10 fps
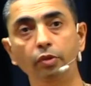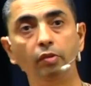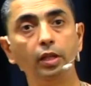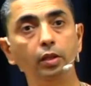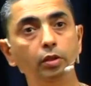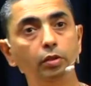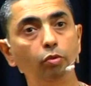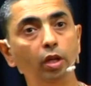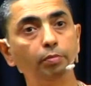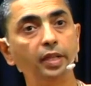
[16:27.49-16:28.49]
We will
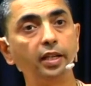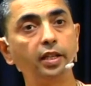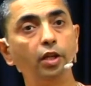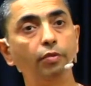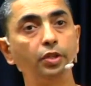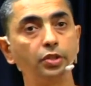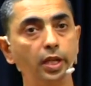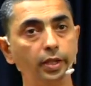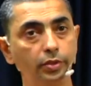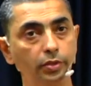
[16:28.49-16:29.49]
develop that kind of
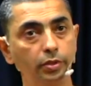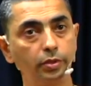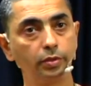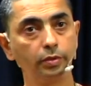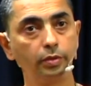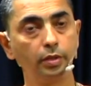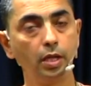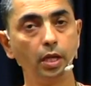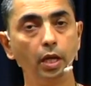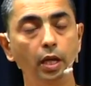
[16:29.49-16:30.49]
desires.
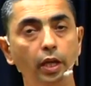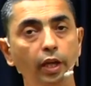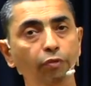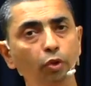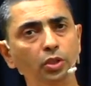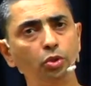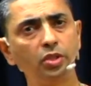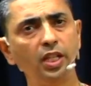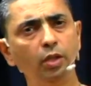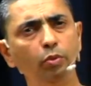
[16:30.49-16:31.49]
If you
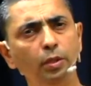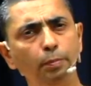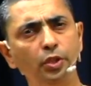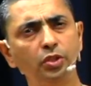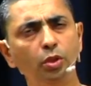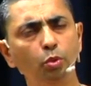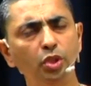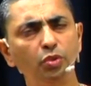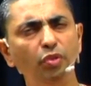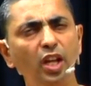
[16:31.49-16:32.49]
associate with a person
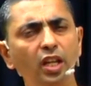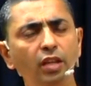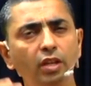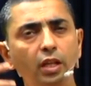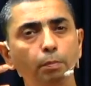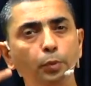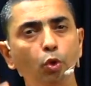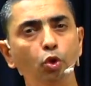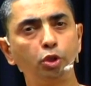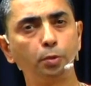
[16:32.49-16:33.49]
who is very, very
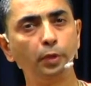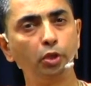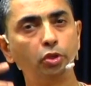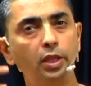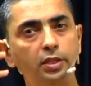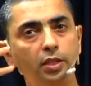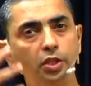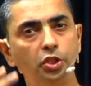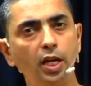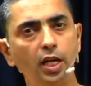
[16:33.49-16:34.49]
pure, spiritually
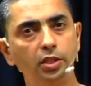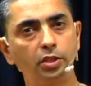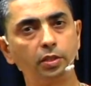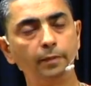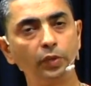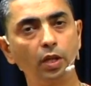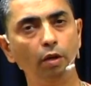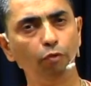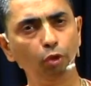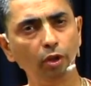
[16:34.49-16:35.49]
surcharged,
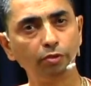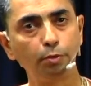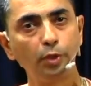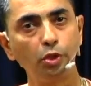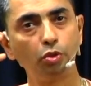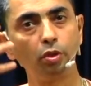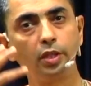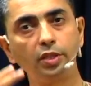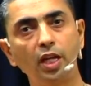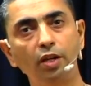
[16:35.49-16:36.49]
full of
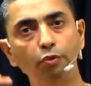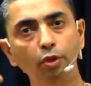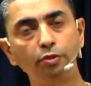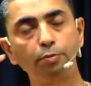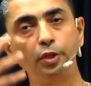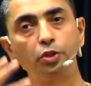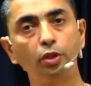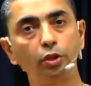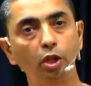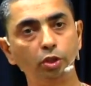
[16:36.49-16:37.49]
spiritual desire, full of
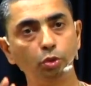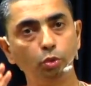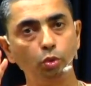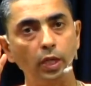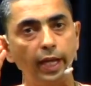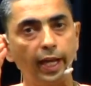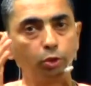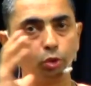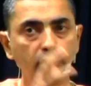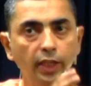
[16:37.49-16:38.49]
spiritual thoughts, you
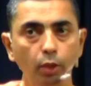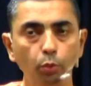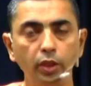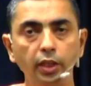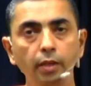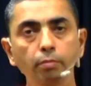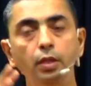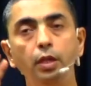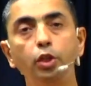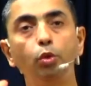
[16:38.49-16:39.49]
associate with
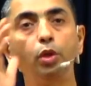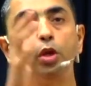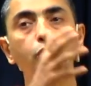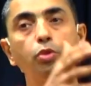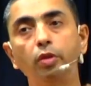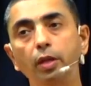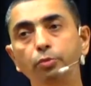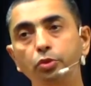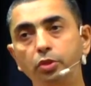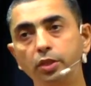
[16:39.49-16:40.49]
him, you will also
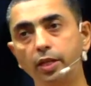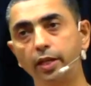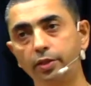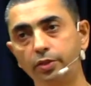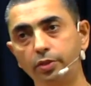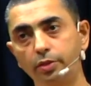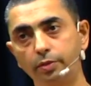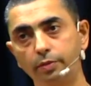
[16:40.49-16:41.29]
develop those desires.